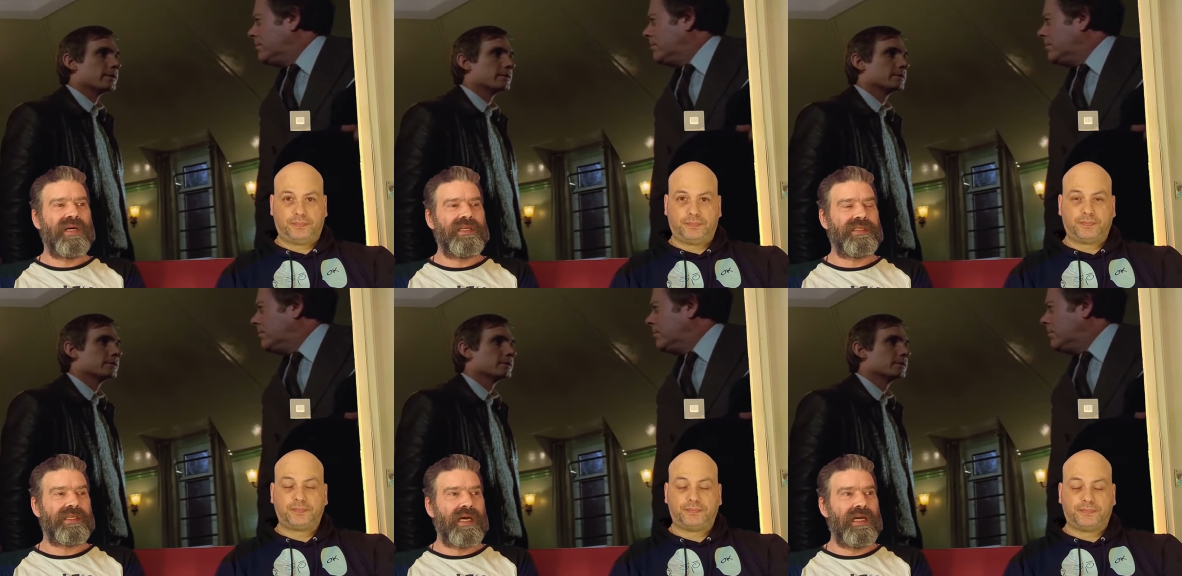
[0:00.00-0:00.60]
Speaker 1: but
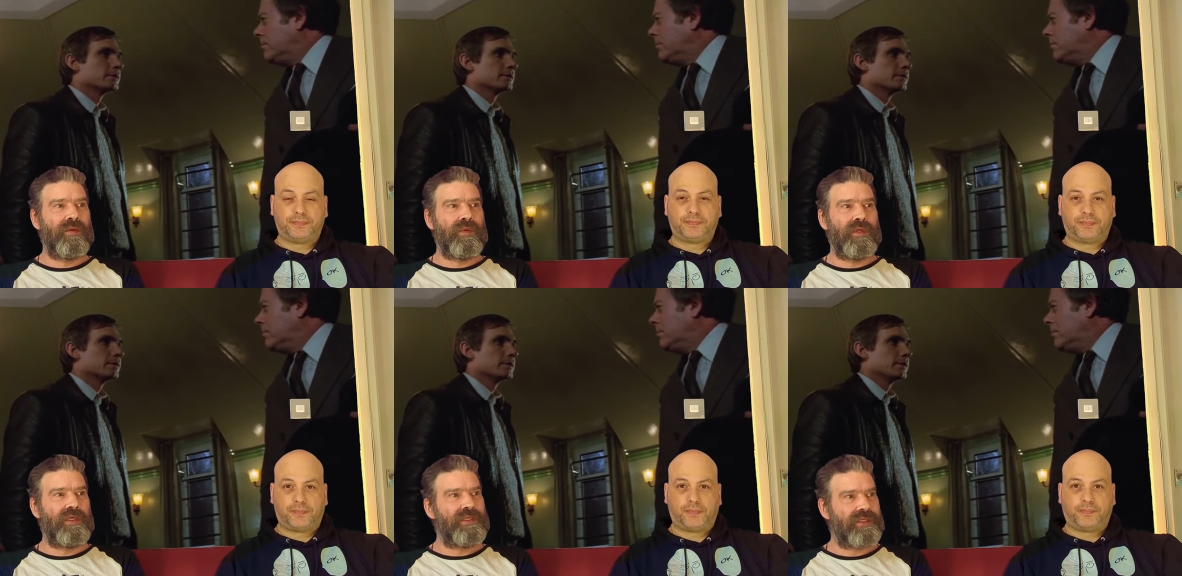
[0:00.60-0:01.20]
I
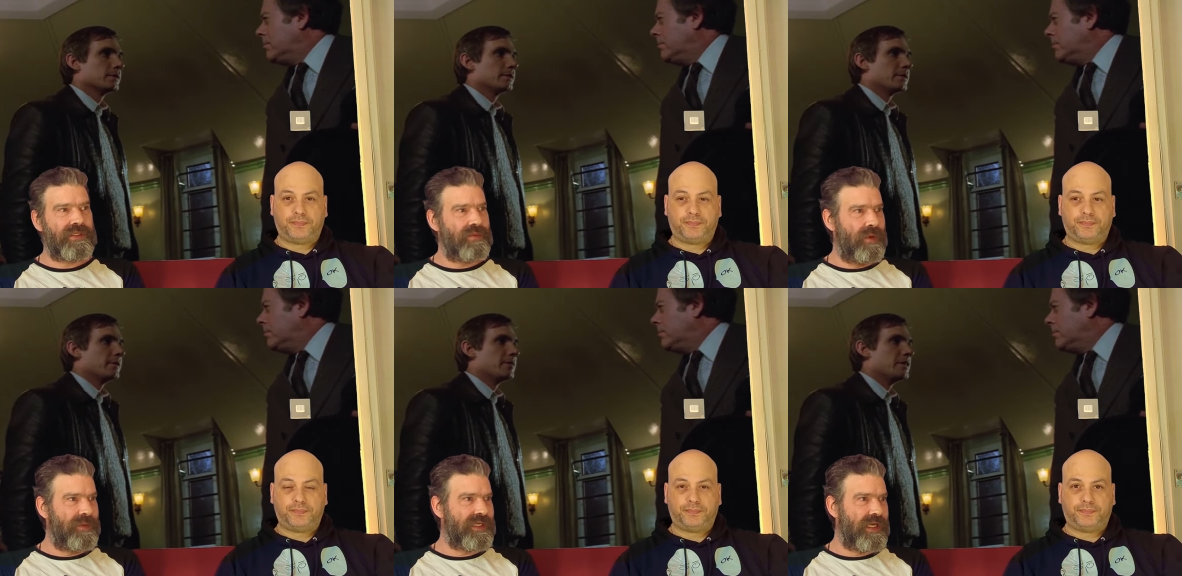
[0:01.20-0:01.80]
was, what
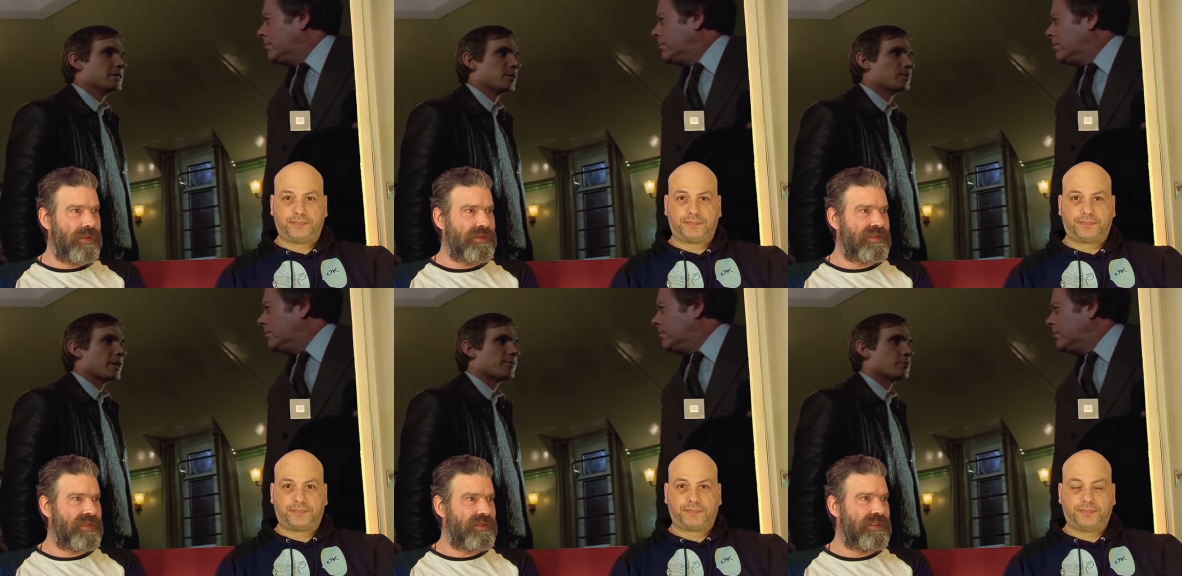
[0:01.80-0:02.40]
was I? I was
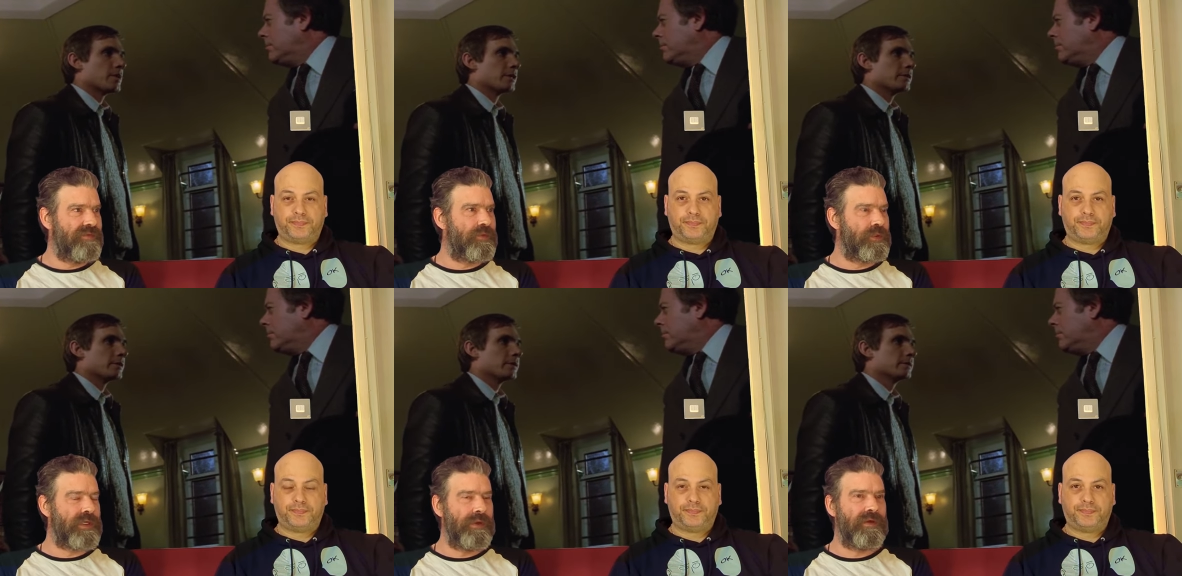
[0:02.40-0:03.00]
13,
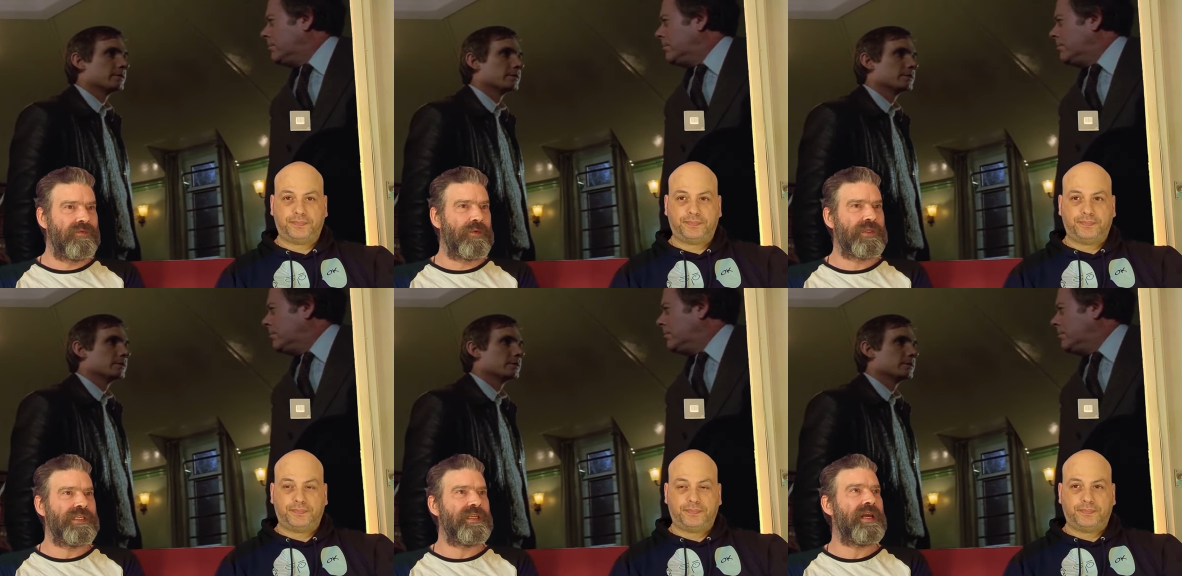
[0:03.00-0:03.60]
going on
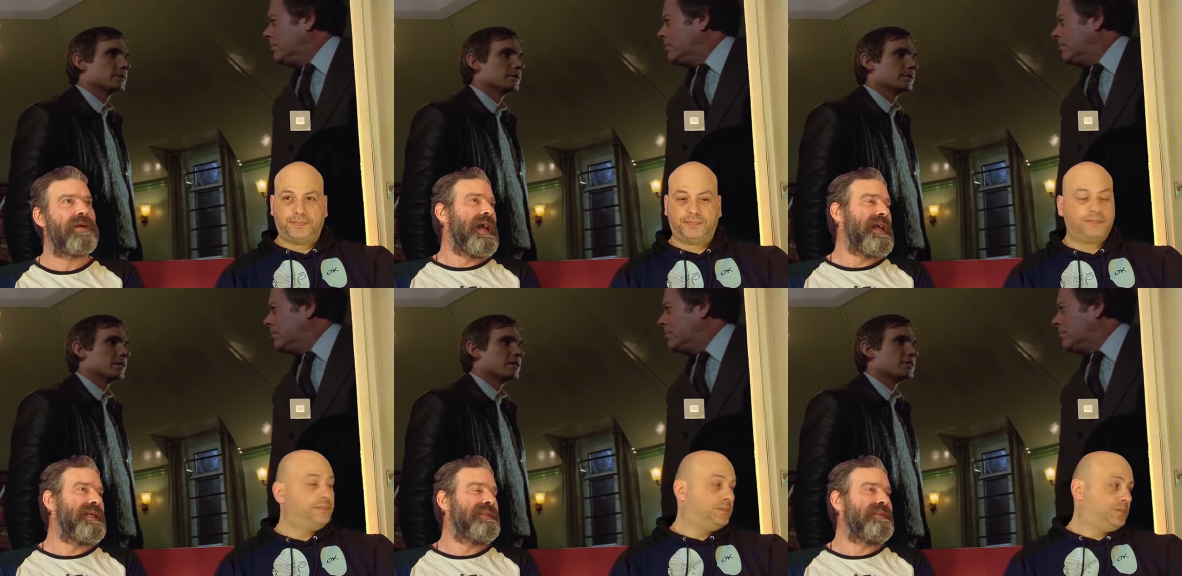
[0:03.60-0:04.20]
14 there,
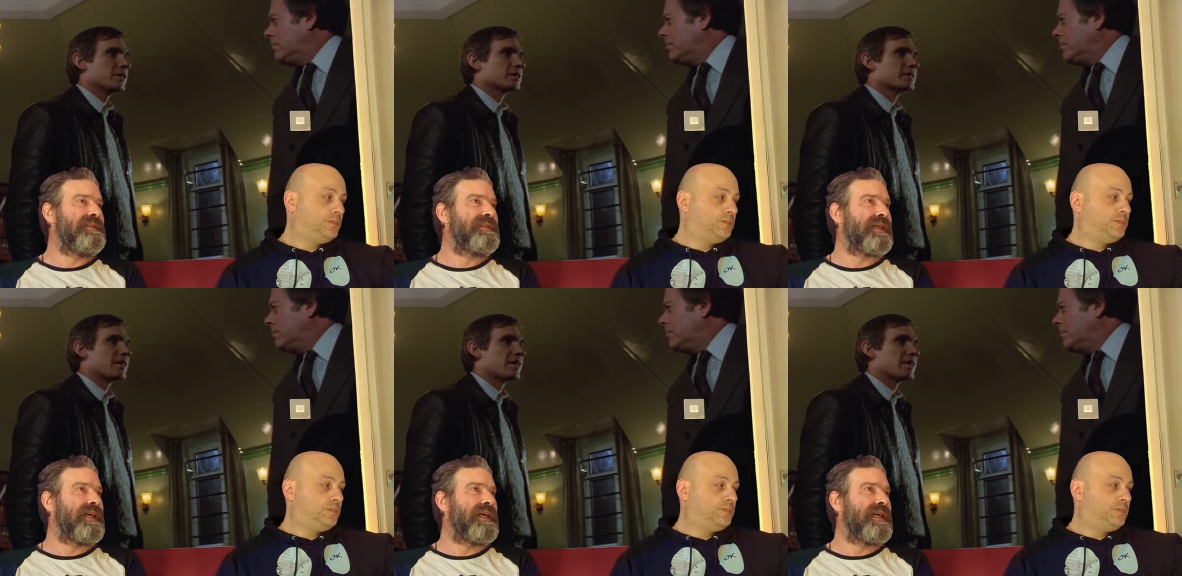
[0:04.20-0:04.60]
and